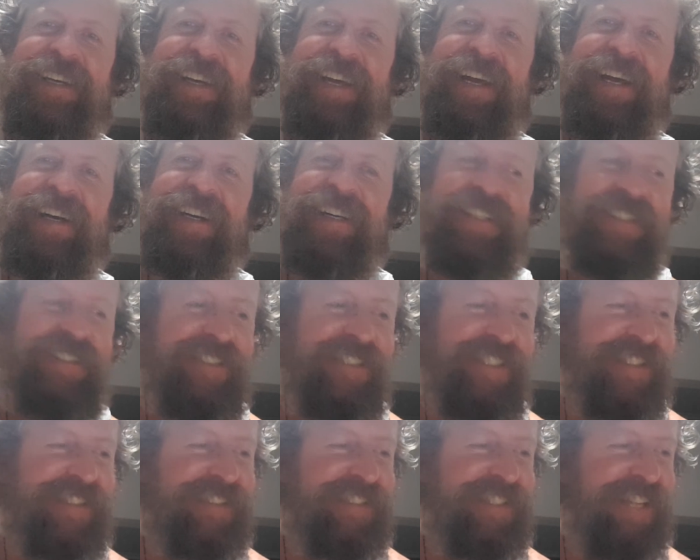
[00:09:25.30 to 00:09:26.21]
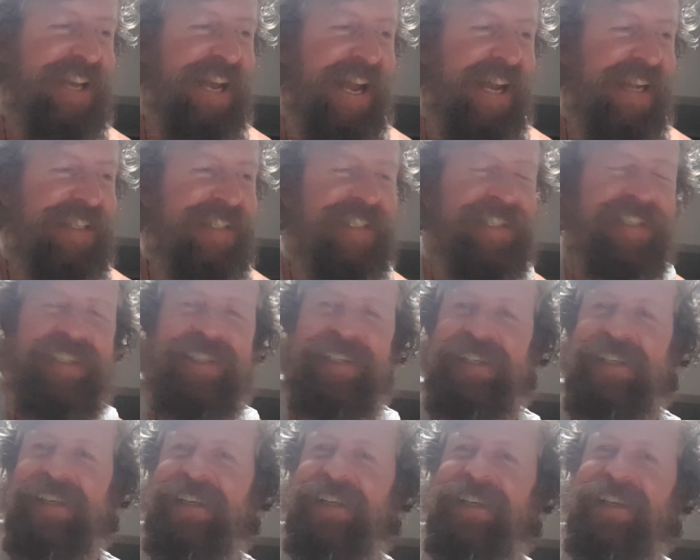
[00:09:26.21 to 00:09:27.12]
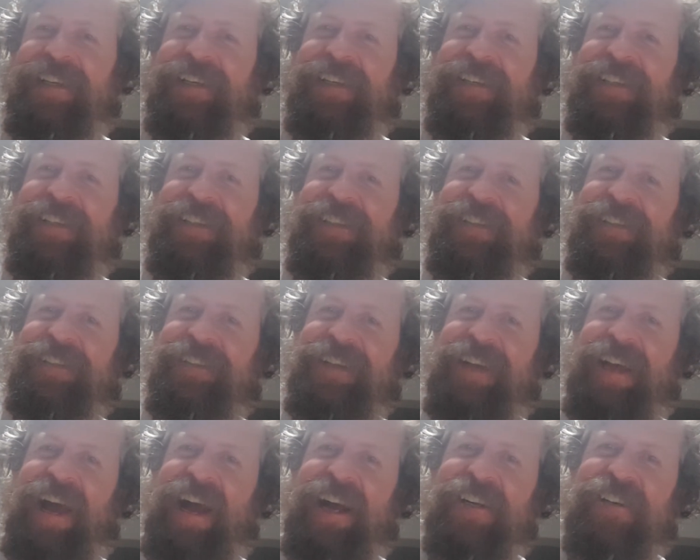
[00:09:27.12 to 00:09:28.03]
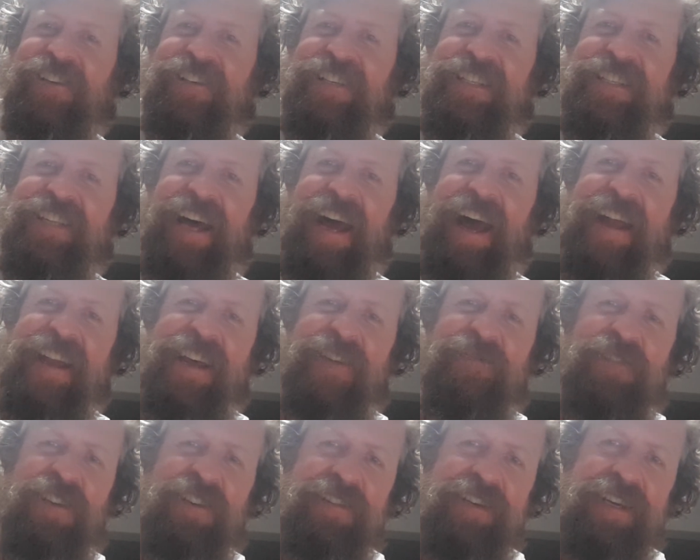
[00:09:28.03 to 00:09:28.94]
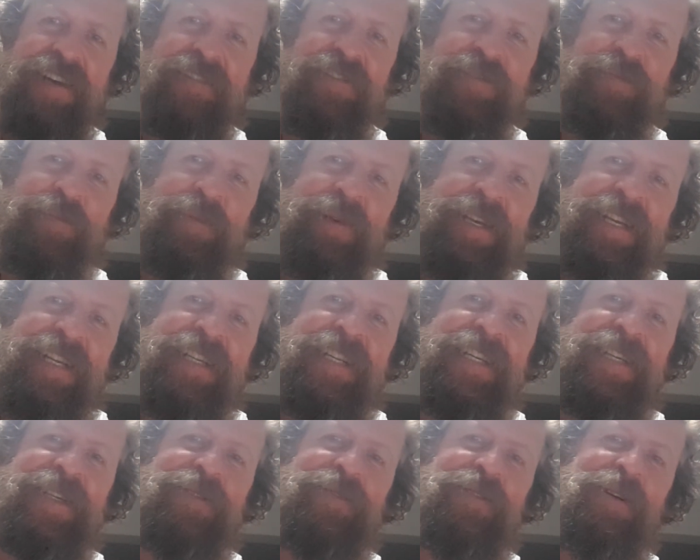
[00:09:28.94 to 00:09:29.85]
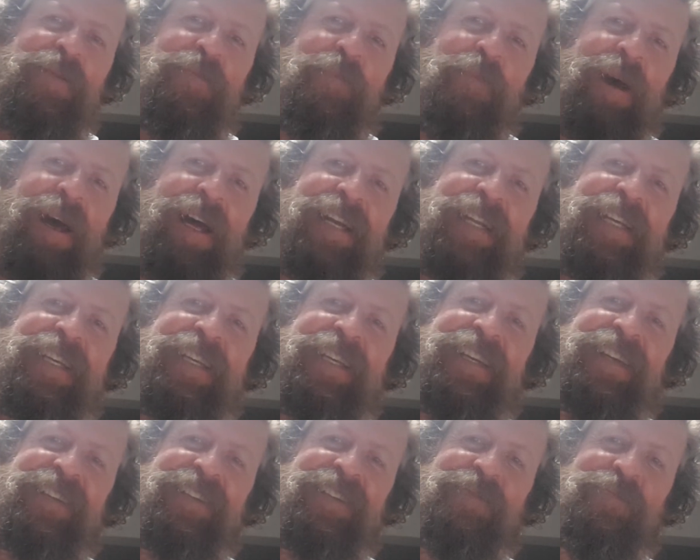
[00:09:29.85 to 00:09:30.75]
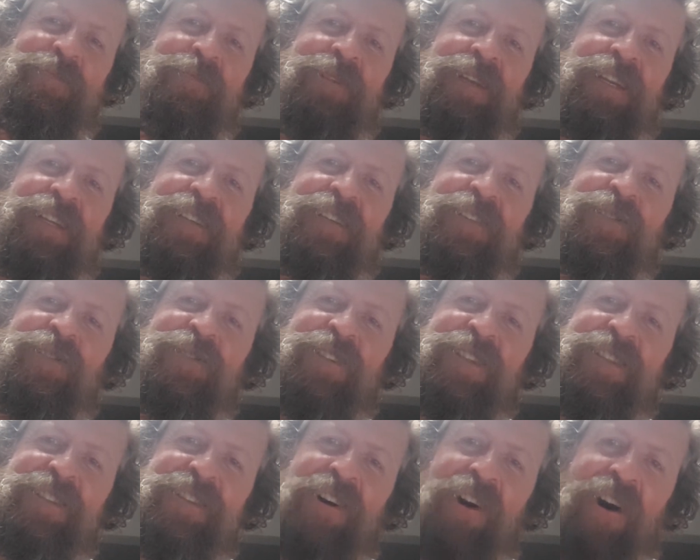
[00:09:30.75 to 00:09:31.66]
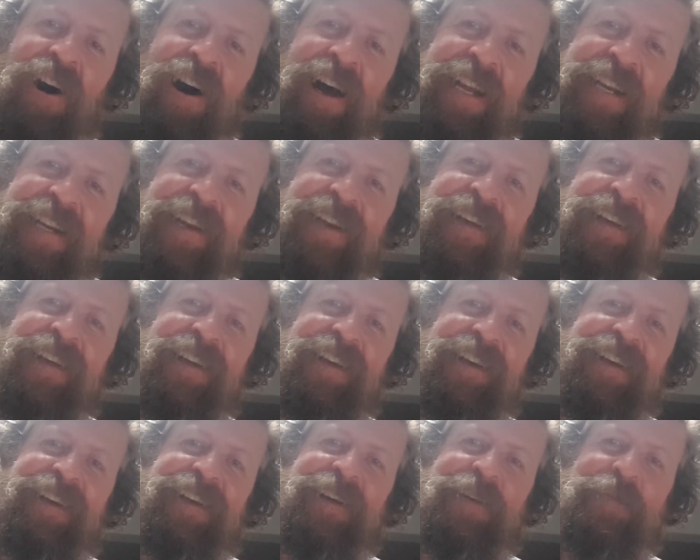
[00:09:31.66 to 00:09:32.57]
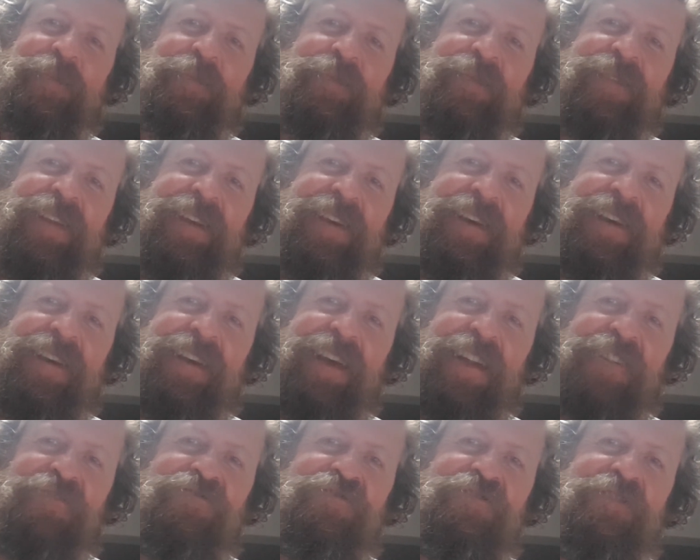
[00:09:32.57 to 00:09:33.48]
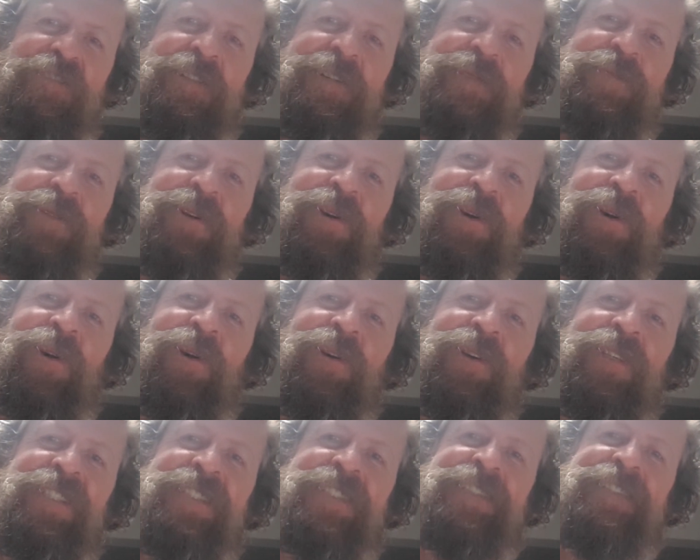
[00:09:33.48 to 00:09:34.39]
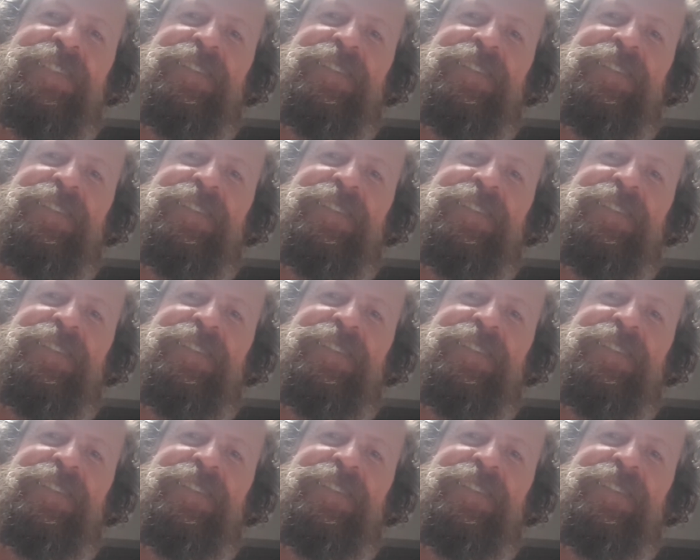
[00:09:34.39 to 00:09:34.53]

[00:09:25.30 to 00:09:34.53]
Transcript: How good is that? How good is that? Have you ever been into a paddock in the middle of the night and groomed a horse